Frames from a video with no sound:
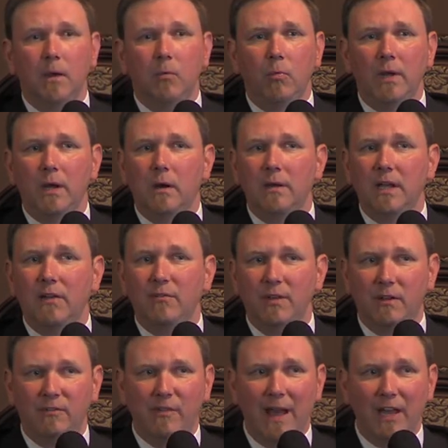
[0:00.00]
We are definitely
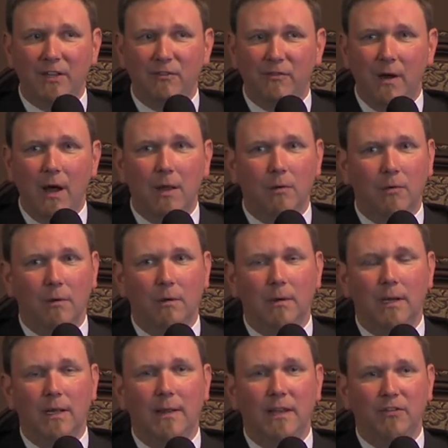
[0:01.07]
a fast follower,
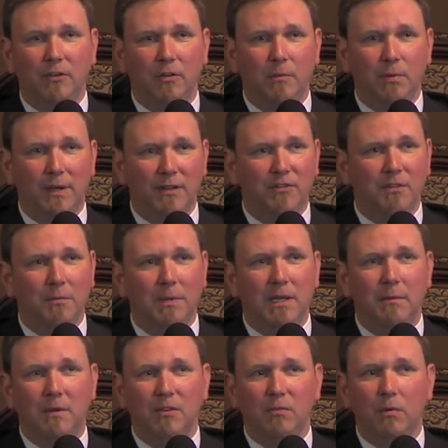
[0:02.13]
and that's a good place to
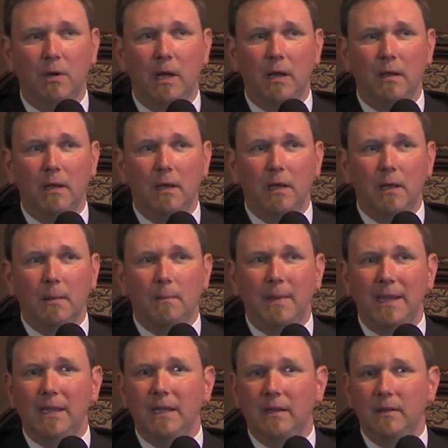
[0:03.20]
be because we're not
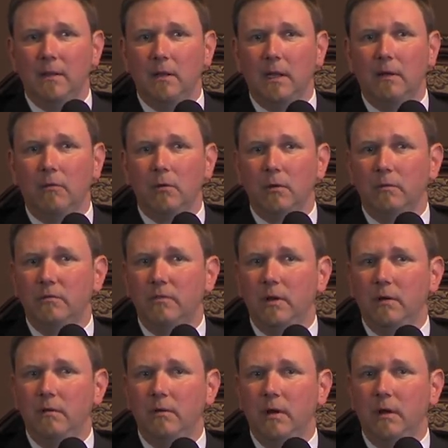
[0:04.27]
making the level of
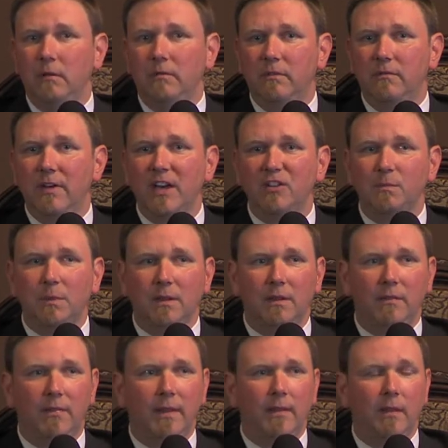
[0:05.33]

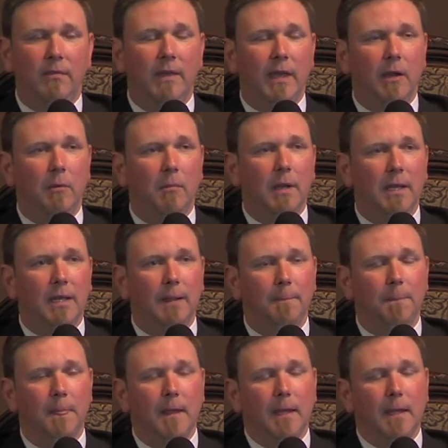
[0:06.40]
investment that they are making.